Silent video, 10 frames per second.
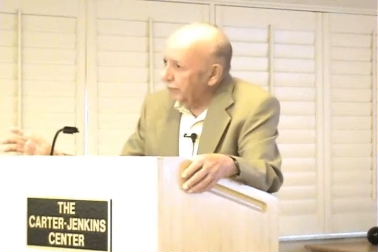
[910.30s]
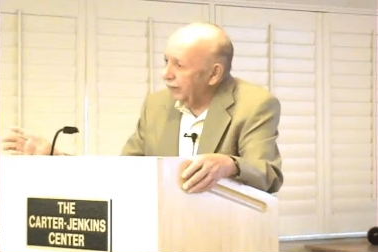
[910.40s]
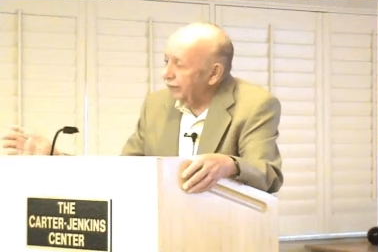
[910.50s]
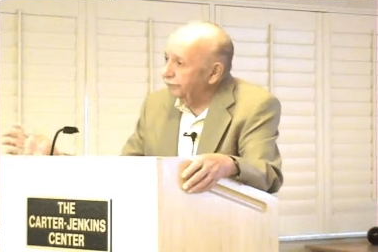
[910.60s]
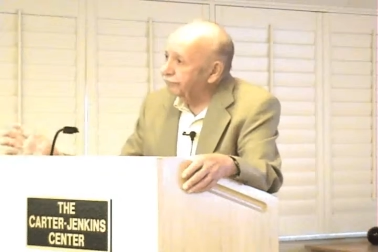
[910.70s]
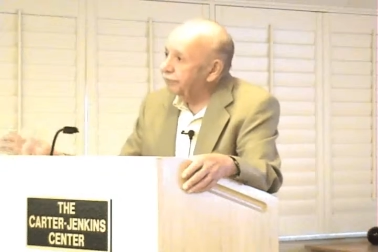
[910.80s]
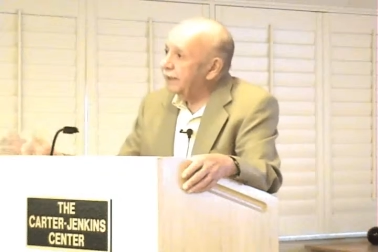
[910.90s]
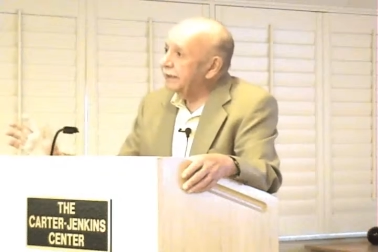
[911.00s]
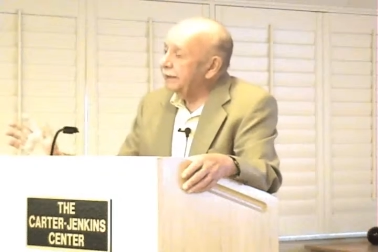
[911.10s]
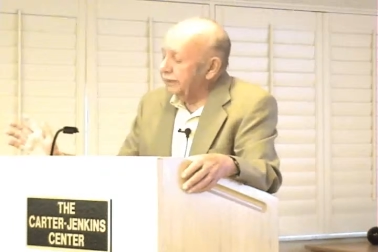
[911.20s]
a
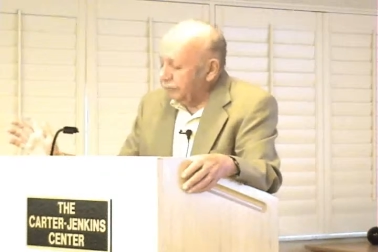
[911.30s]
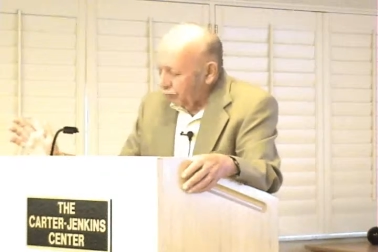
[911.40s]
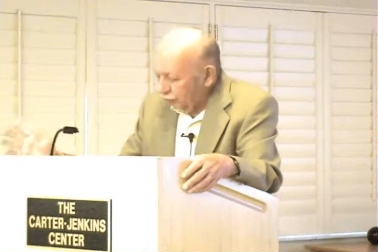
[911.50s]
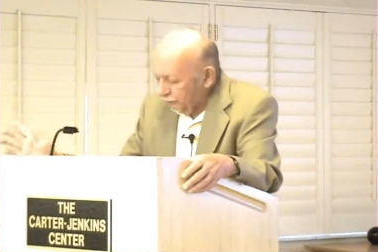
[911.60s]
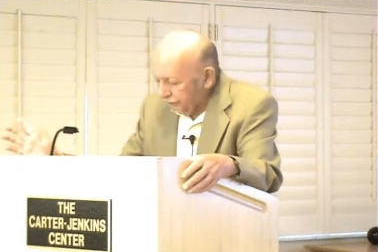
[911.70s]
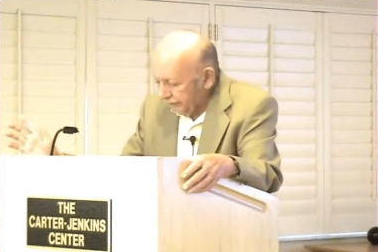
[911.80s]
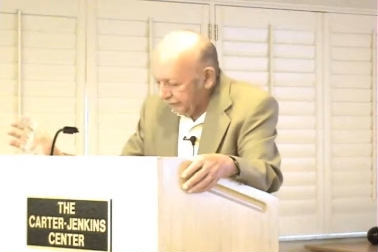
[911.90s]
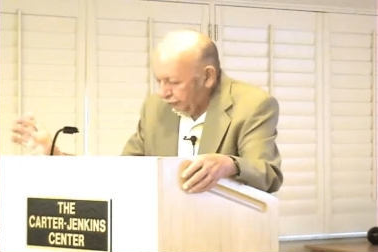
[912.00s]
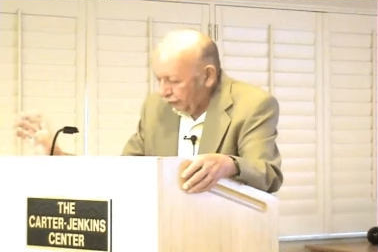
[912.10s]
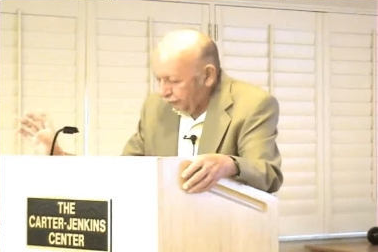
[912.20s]
final concept
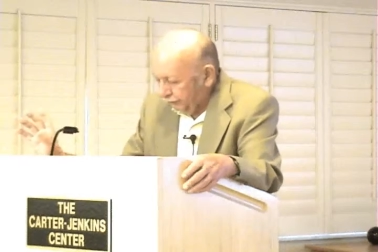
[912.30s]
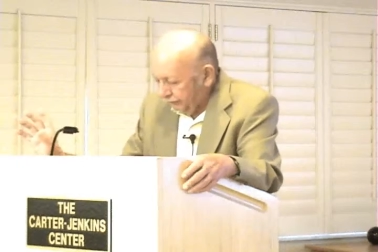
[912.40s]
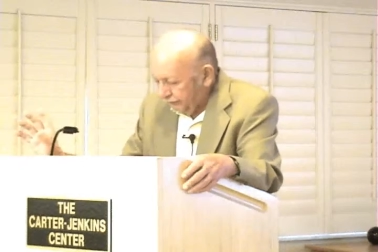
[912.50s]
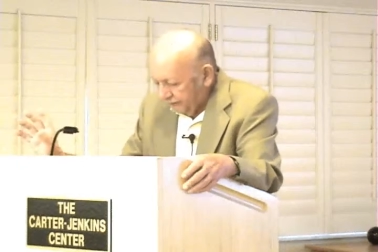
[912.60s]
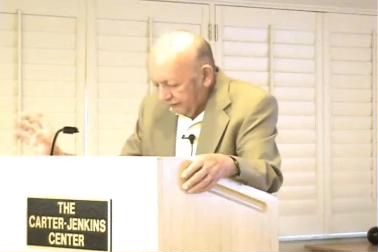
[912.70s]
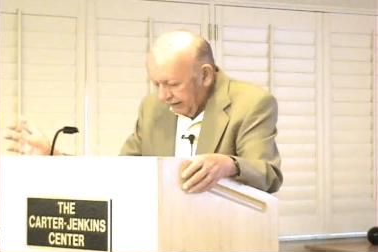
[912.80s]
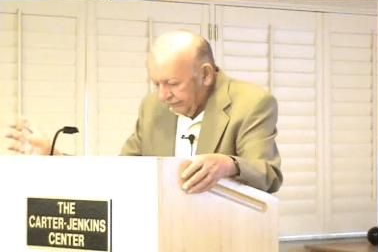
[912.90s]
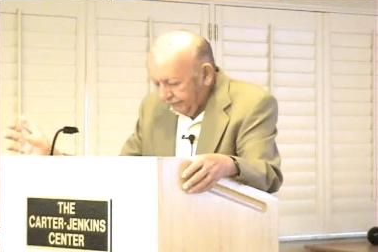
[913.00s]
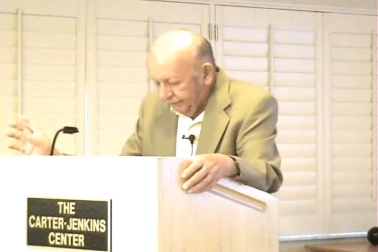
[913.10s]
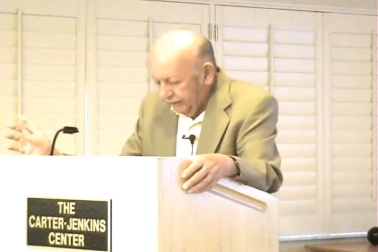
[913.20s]
of the
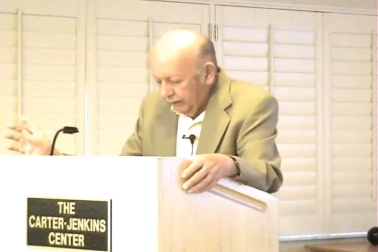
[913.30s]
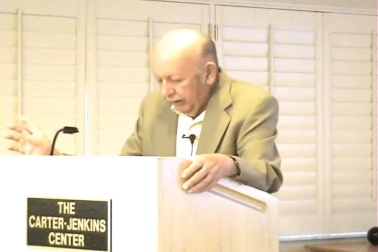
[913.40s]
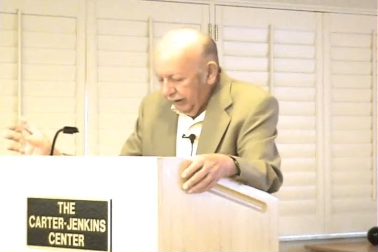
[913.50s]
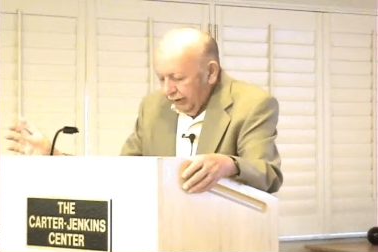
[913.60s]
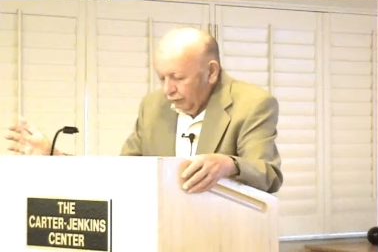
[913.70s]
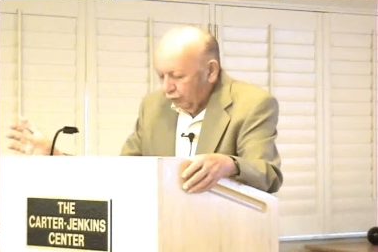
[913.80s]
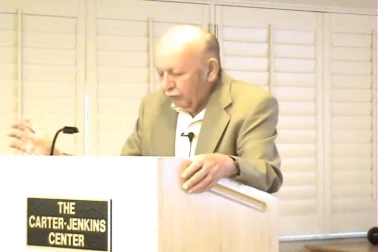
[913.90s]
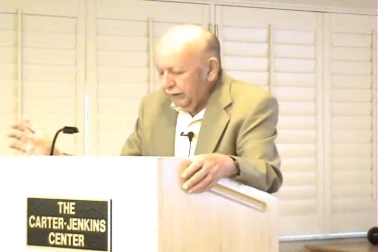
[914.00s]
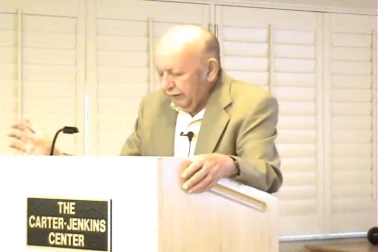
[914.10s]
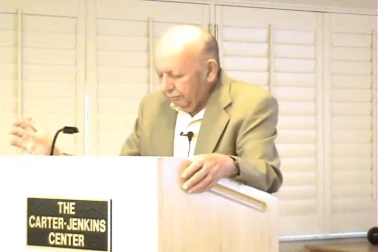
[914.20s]
self
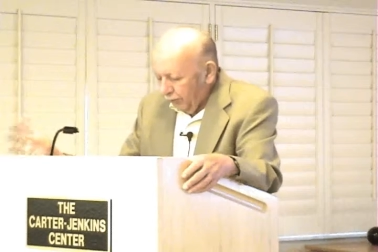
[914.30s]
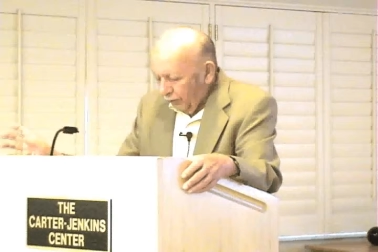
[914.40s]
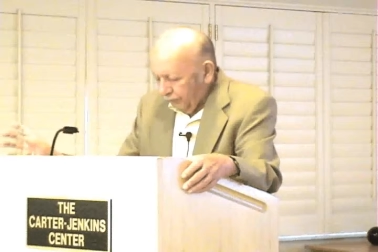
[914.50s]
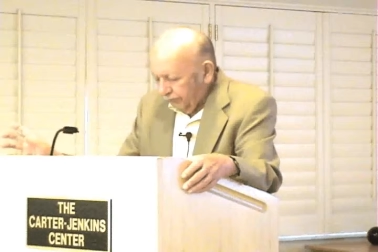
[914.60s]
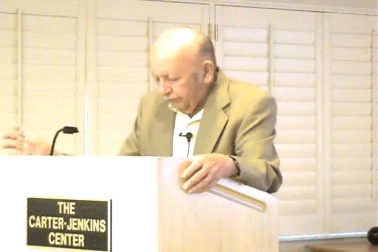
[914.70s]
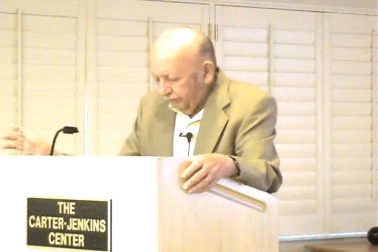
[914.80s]
will evolve